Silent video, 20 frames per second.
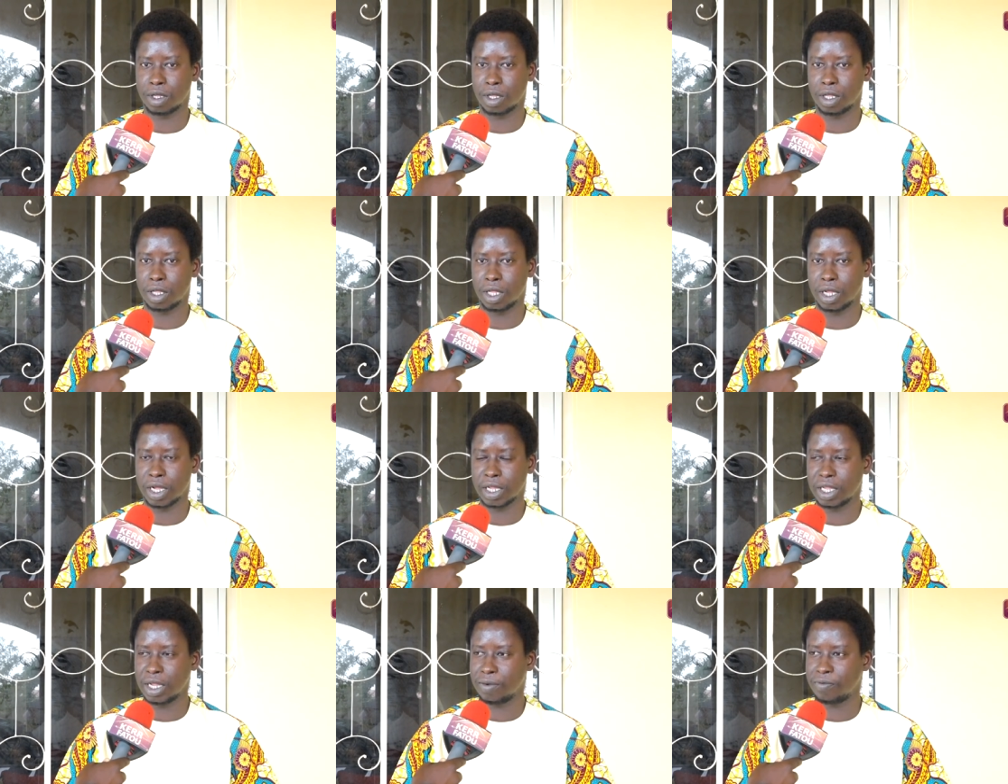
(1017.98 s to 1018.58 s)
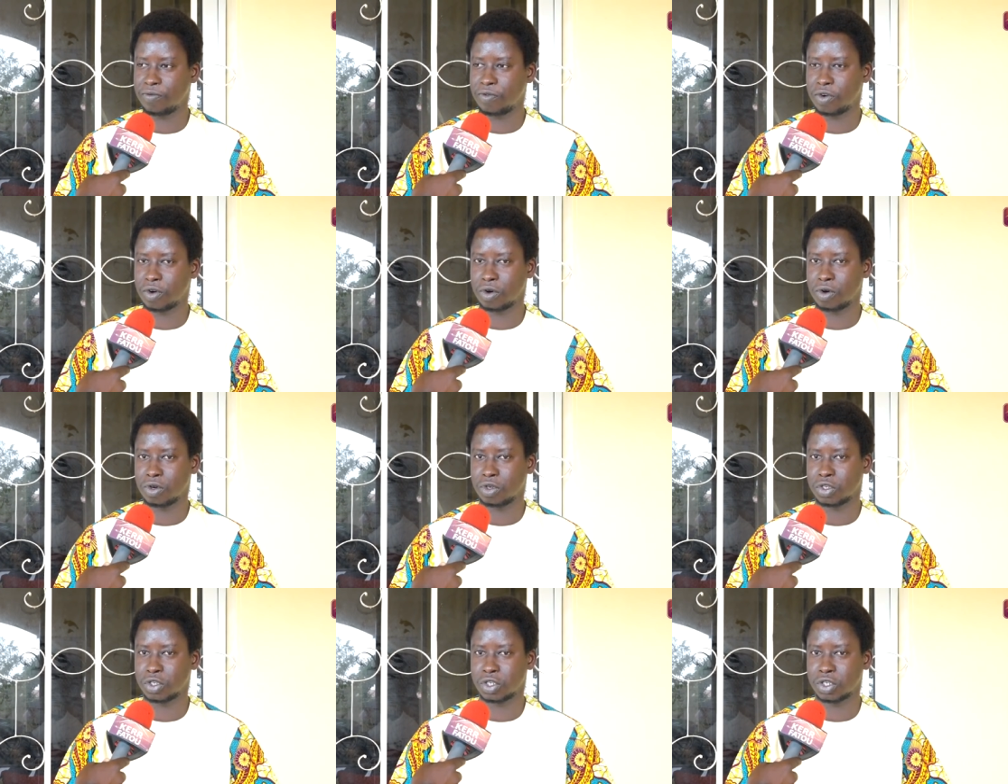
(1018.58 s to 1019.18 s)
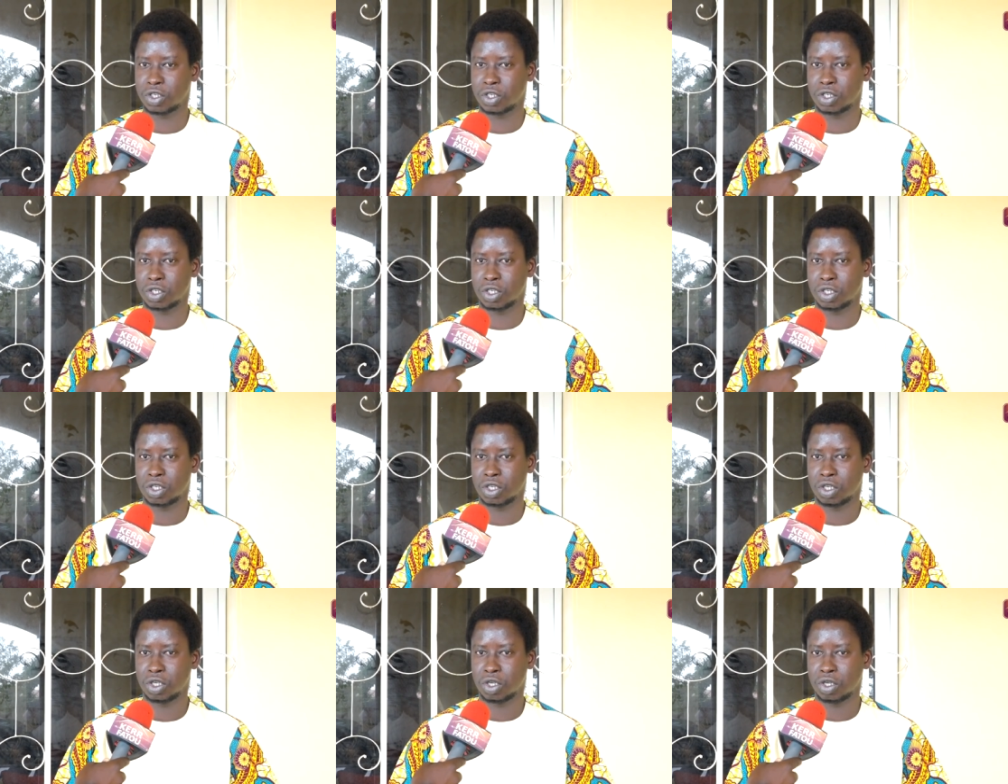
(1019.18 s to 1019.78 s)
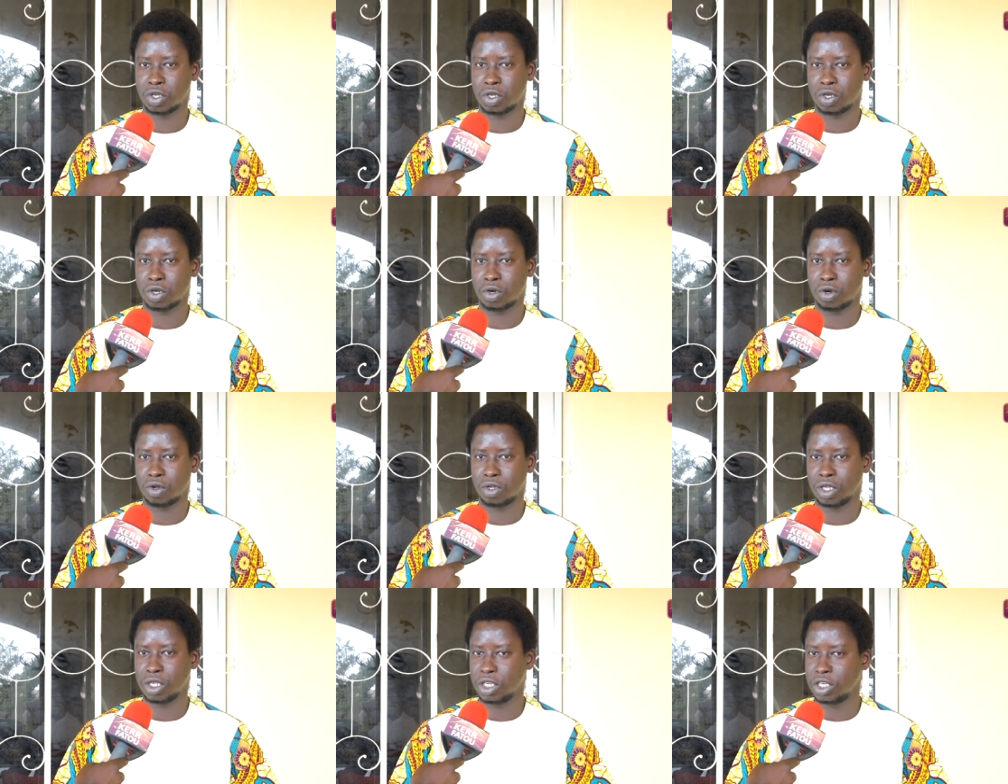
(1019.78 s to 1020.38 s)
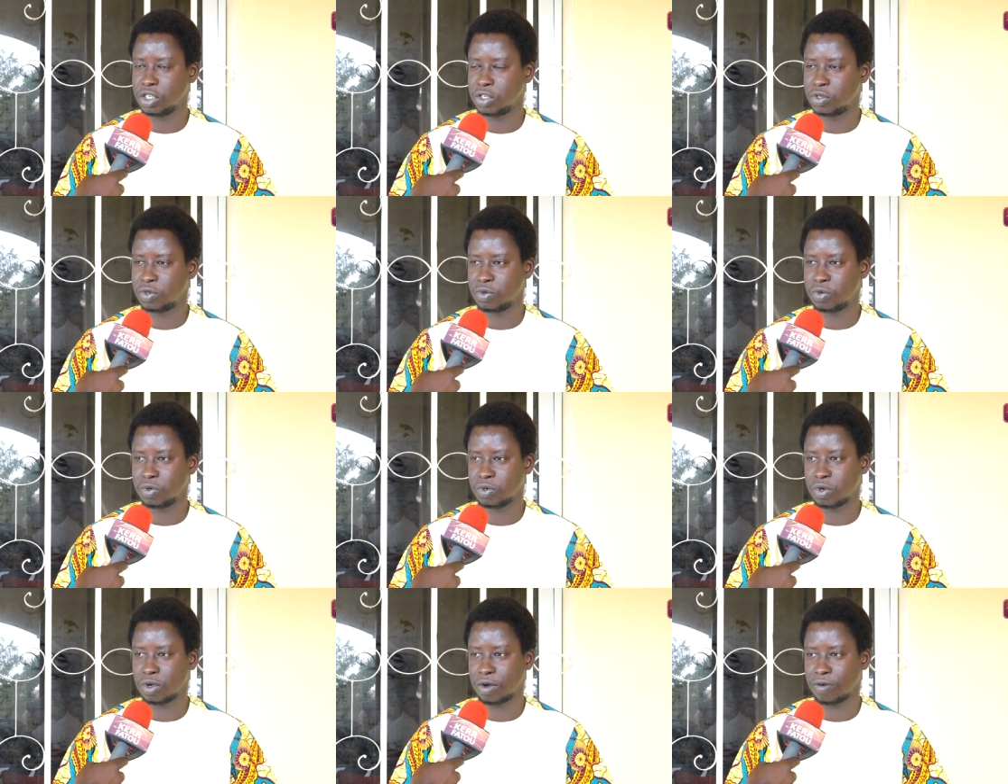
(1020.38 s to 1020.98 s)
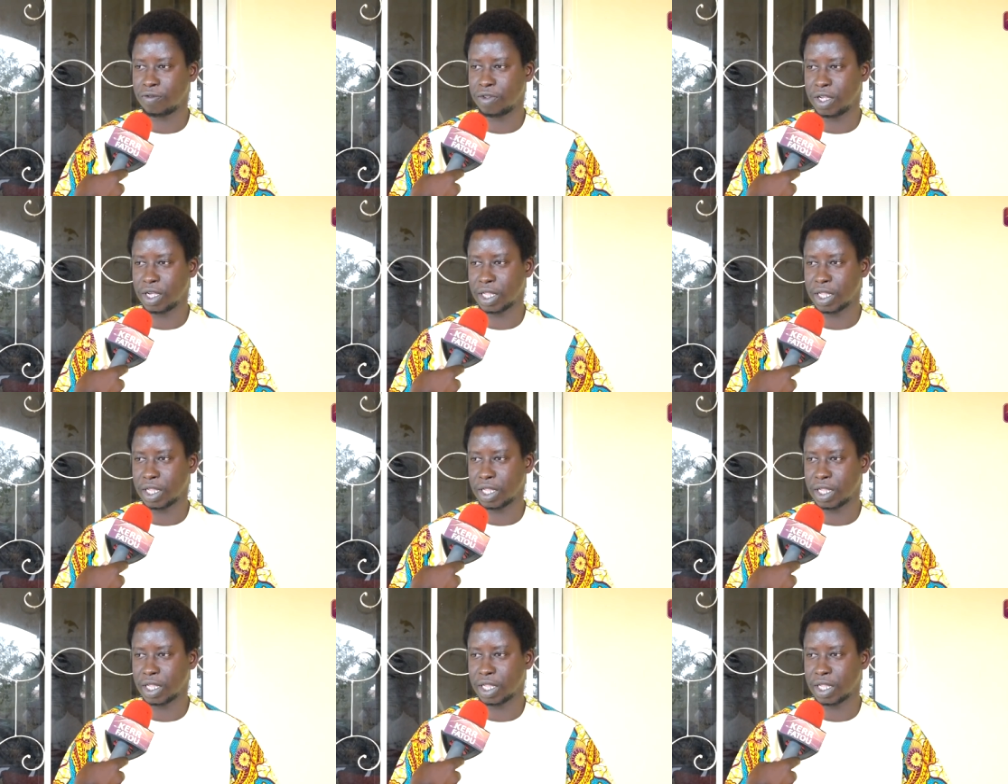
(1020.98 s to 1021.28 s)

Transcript: Let them focus on the issue of the